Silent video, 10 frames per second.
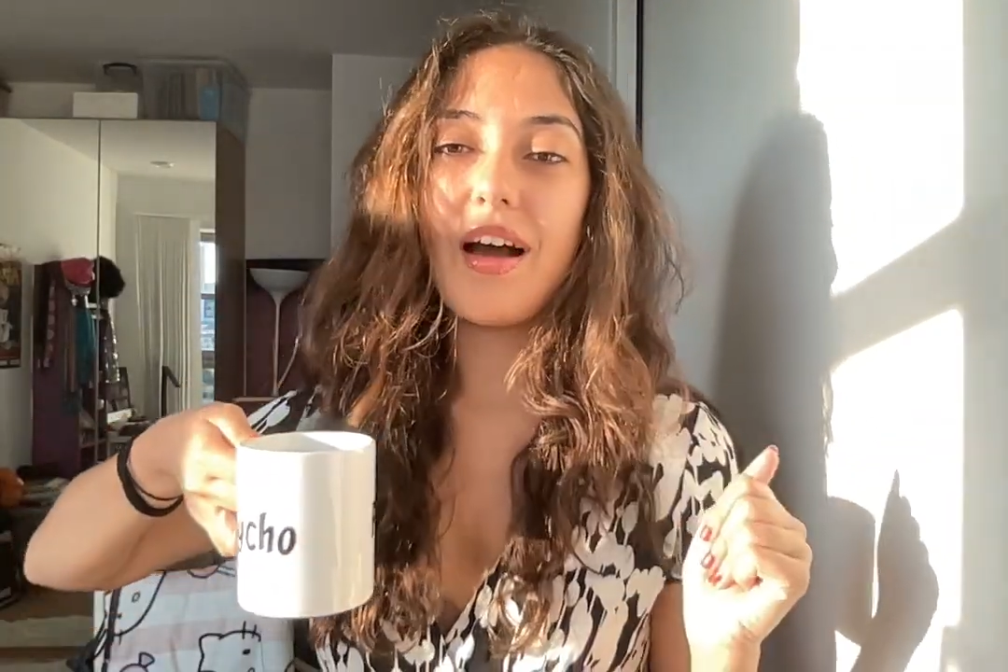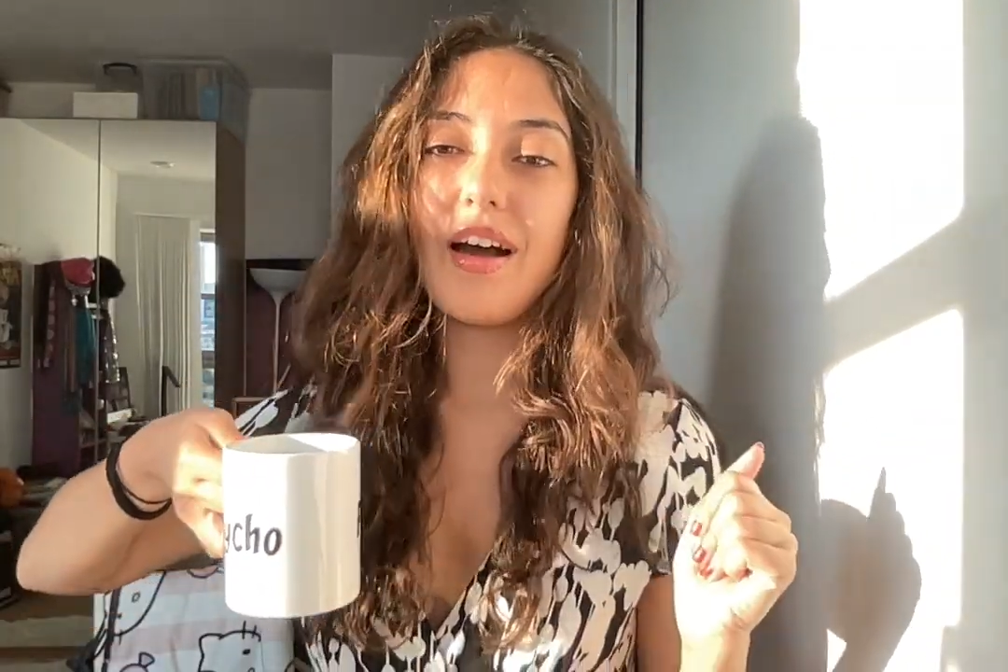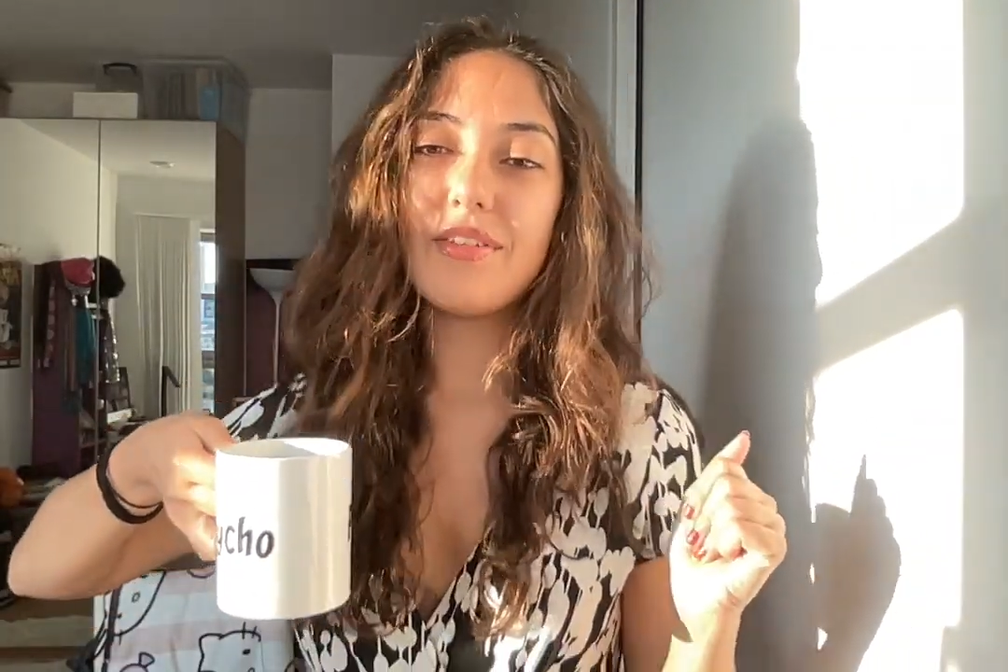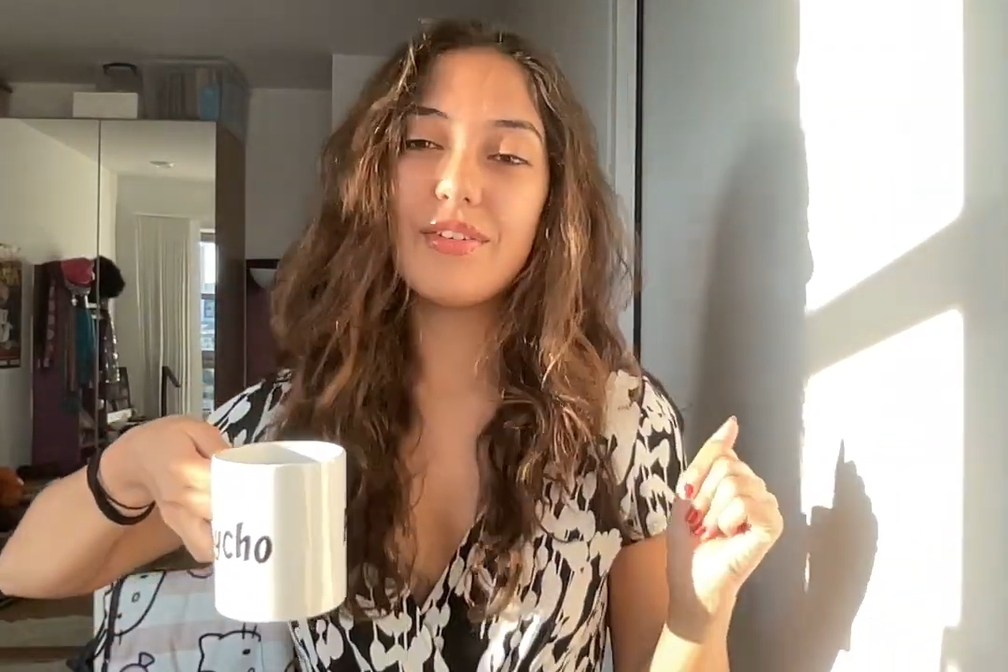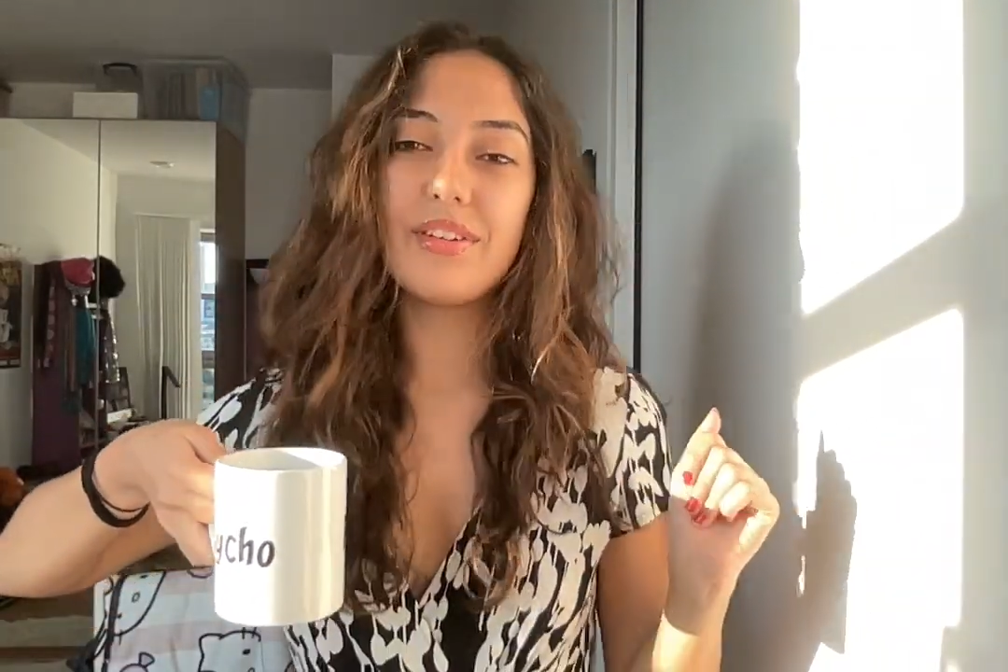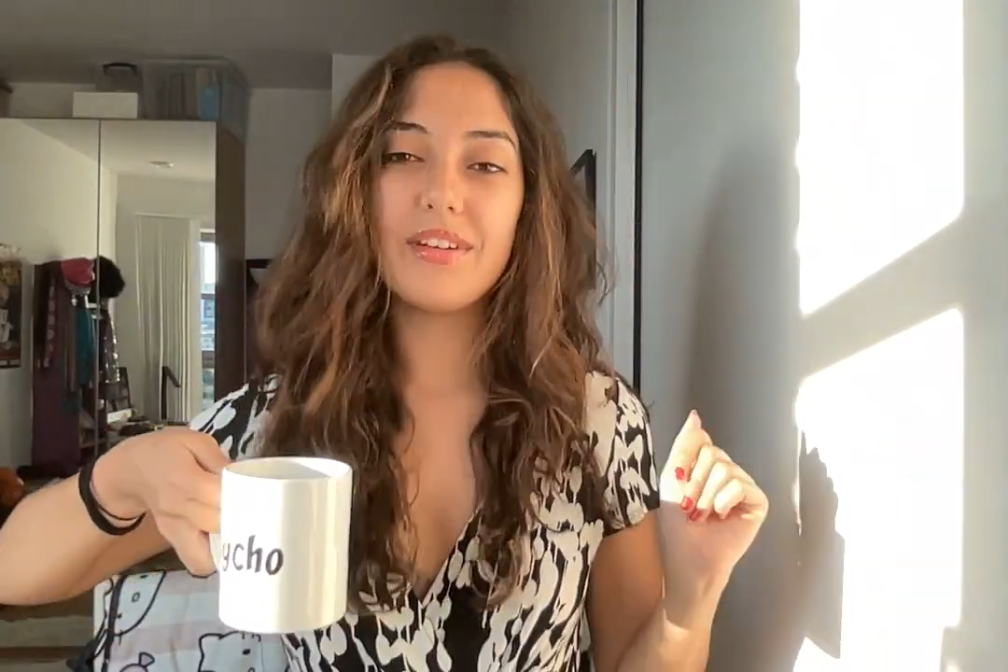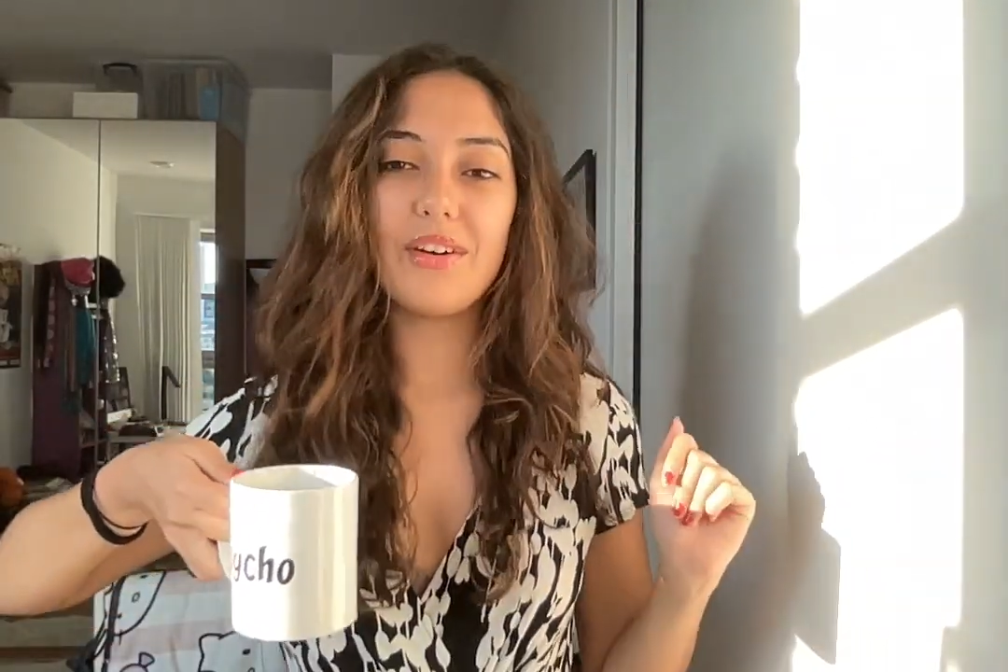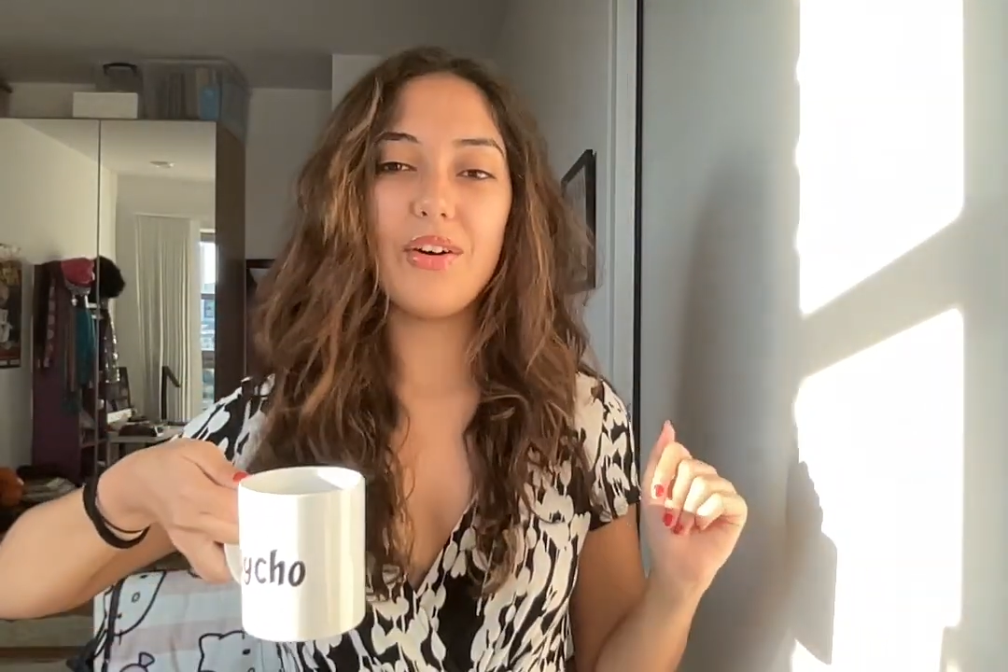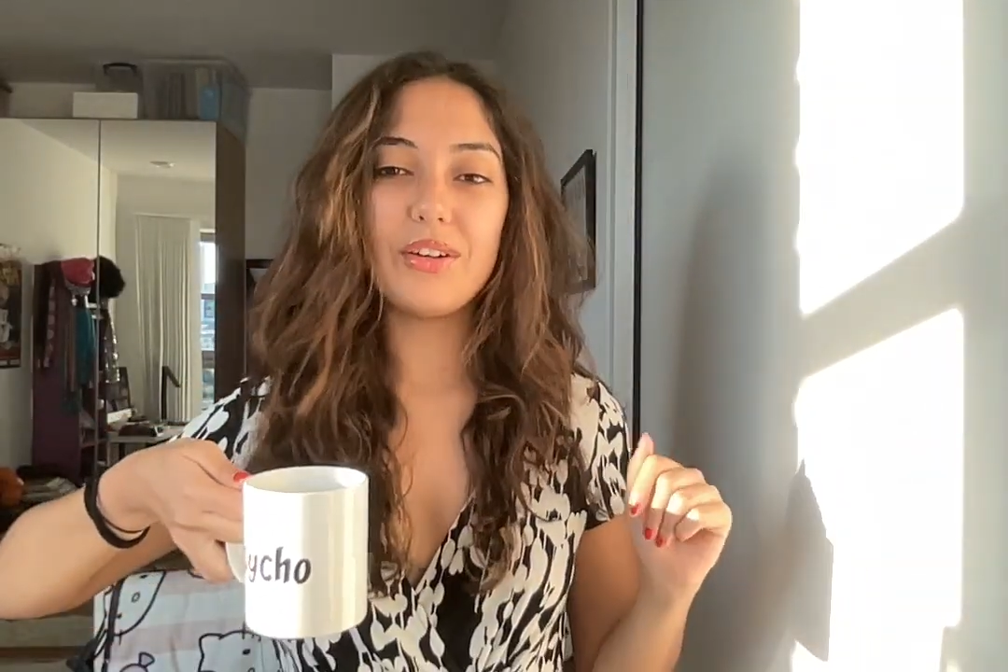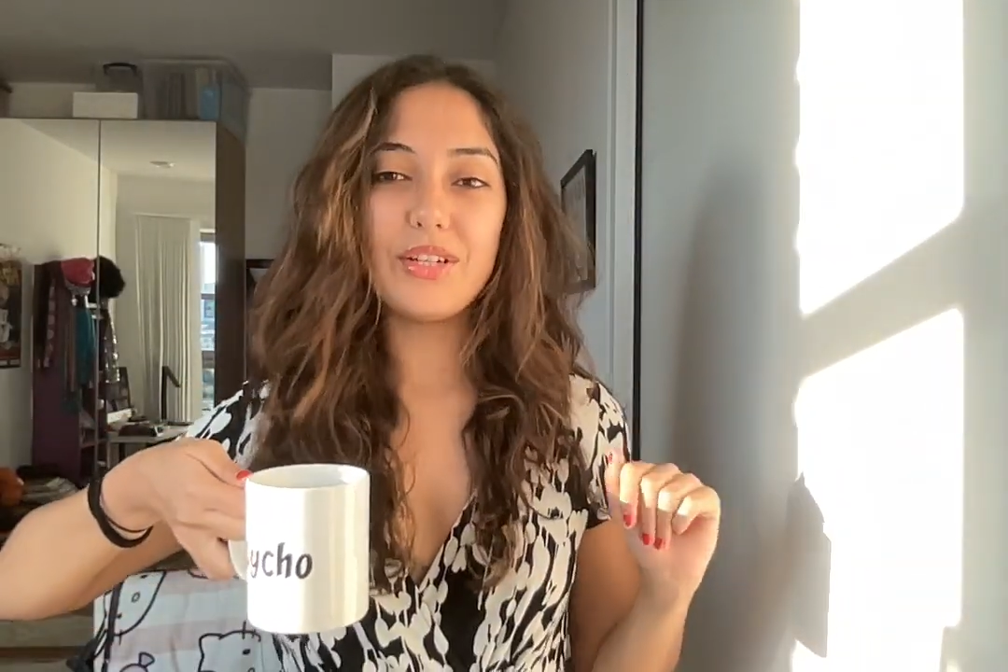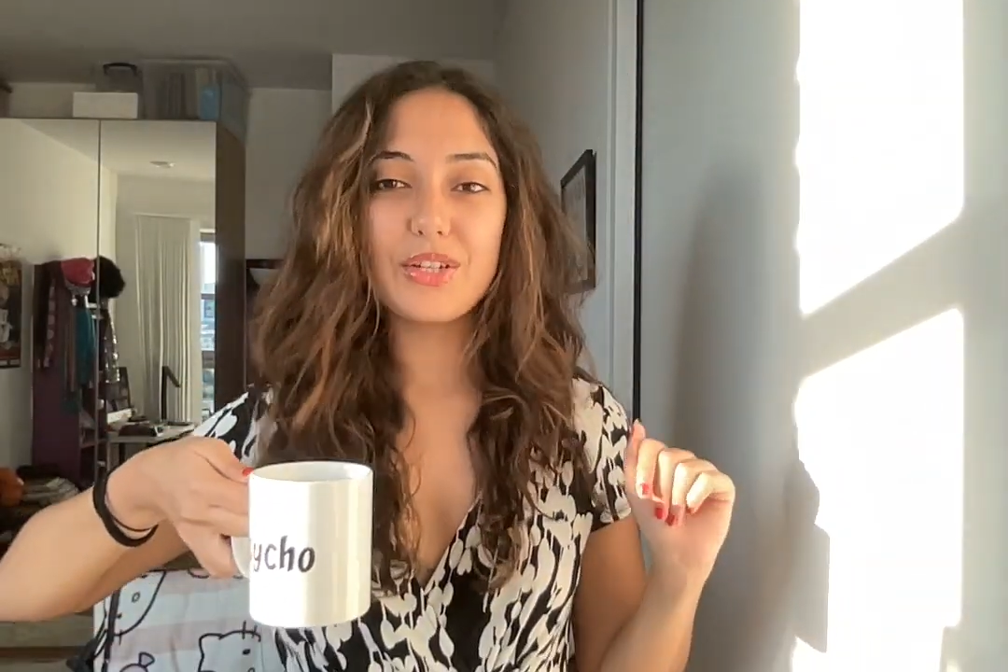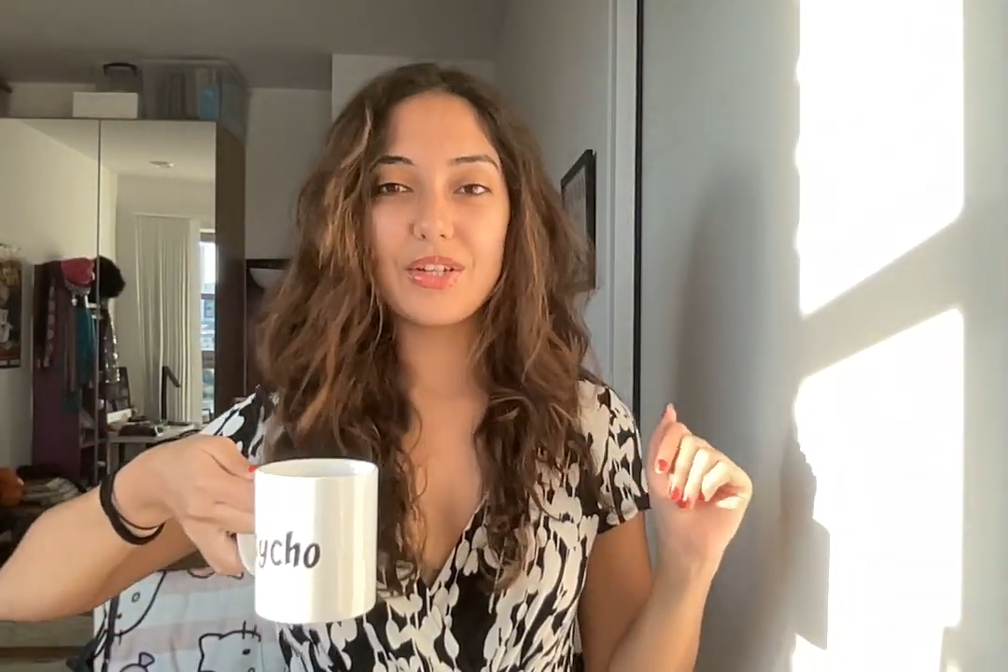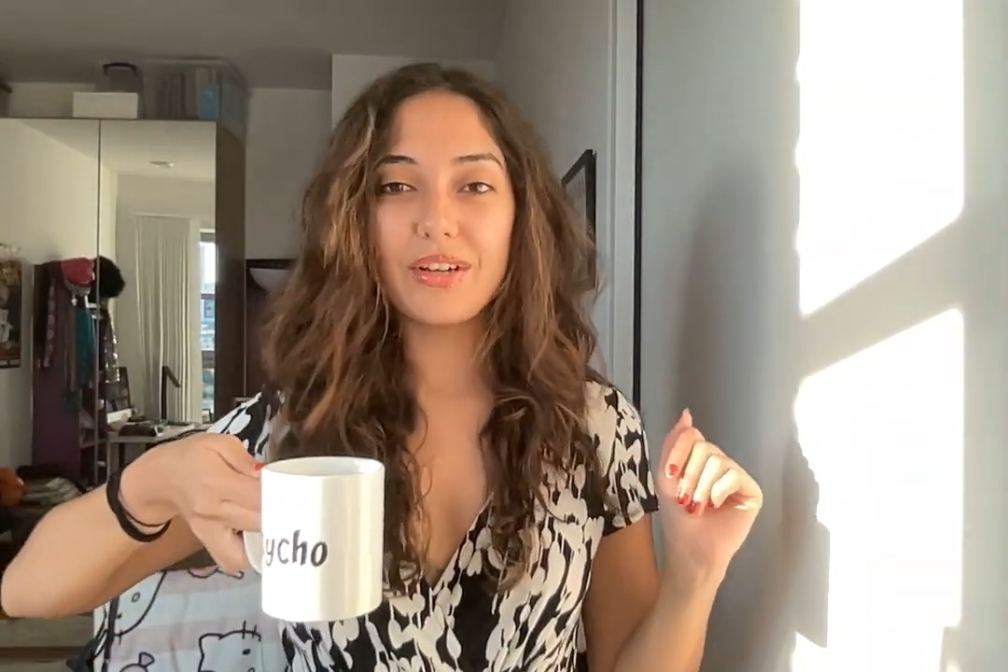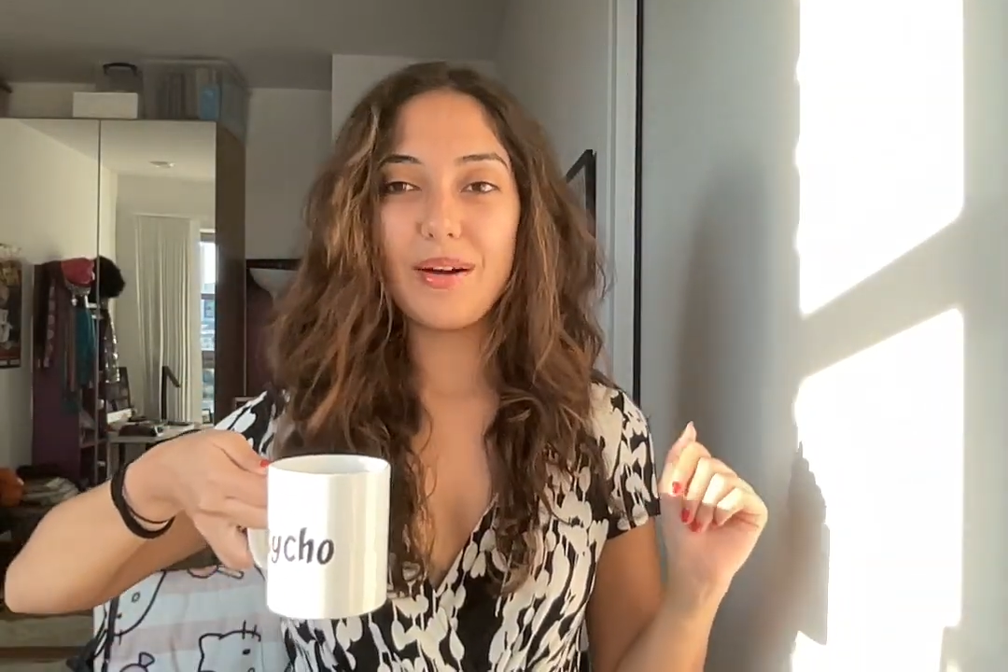have an audition